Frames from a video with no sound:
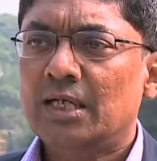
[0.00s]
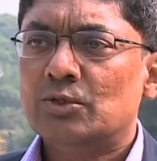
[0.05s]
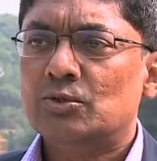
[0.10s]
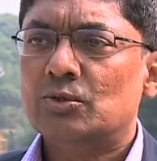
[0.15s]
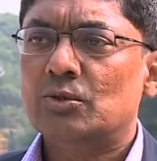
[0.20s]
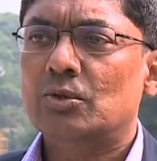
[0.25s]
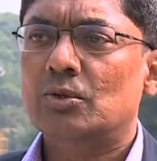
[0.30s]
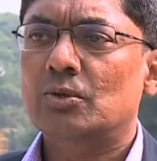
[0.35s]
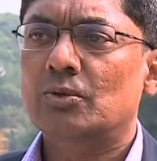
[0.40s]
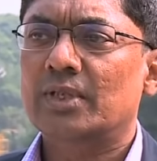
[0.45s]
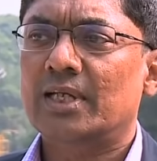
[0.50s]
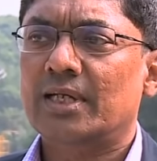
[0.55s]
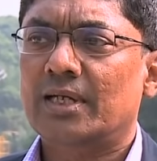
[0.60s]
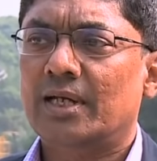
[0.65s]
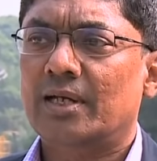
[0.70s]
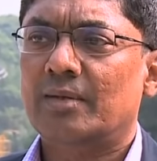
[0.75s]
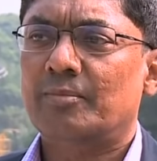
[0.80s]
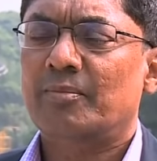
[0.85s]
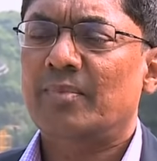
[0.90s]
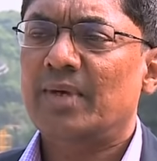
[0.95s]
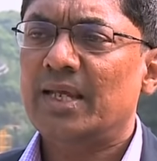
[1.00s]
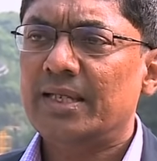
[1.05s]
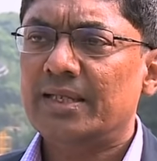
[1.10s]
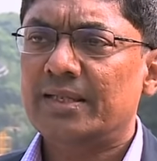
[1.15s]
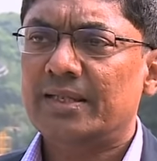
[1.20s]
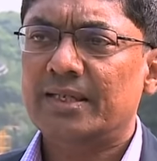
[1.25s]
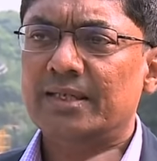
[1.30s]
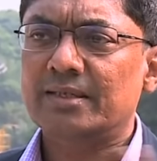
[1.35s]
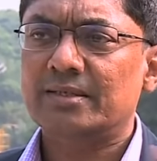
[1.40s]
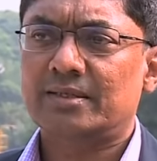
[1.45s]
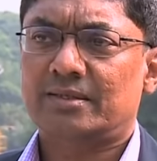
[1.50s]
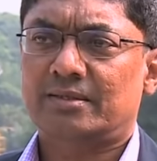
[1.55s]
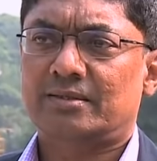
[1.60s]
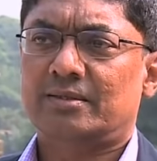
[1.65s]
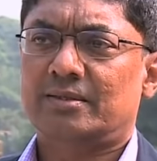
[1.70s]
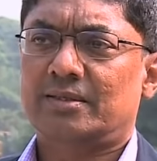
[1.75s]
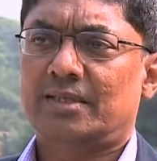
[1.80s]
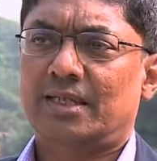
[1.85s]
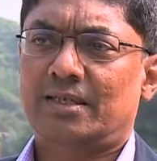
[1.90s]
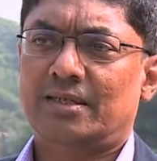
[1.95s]
So there are many things
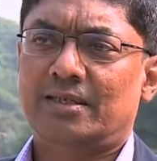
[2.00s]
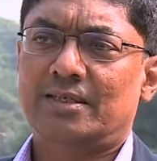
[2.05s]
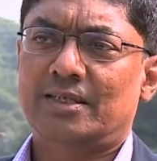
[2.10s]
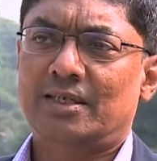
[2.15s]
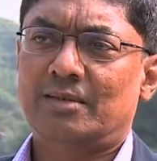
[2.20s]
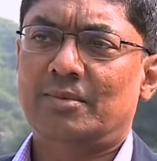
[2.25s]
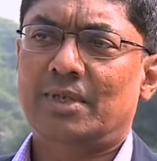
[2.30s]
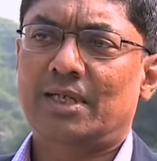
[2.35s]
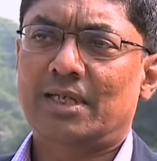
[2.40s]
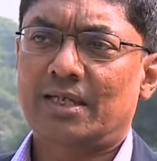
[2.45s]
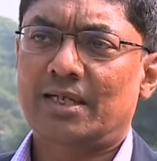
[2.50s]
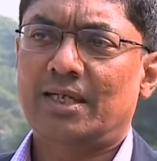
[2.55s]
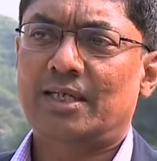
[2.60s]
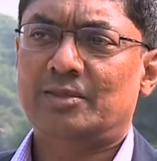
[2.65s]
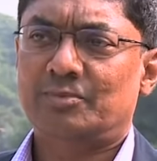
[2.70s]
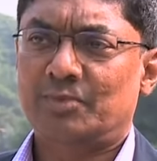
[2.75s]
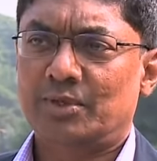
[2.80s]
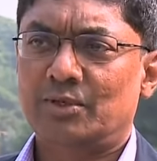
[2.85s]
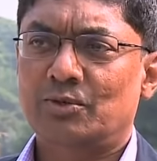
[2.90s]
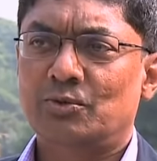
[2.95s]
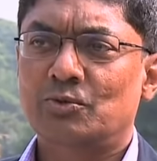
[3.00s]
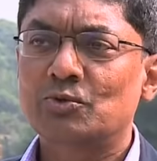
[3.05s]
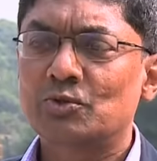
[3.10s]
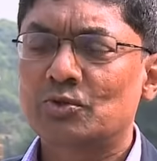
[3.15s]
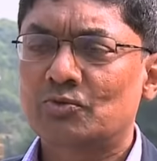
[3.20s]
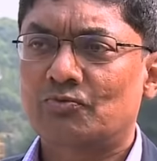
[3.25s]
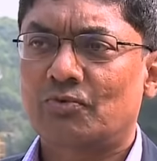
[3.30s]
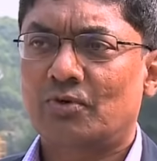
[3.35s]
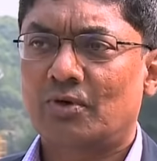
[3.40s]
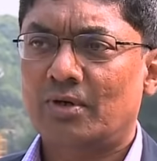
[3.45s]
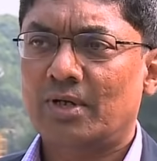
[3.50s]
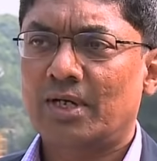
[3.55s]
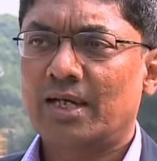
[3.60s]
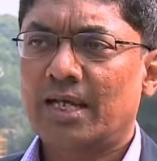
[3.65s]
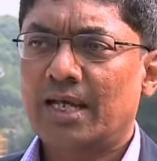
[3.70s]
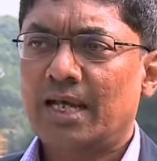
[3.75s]
that the GMRT has been used for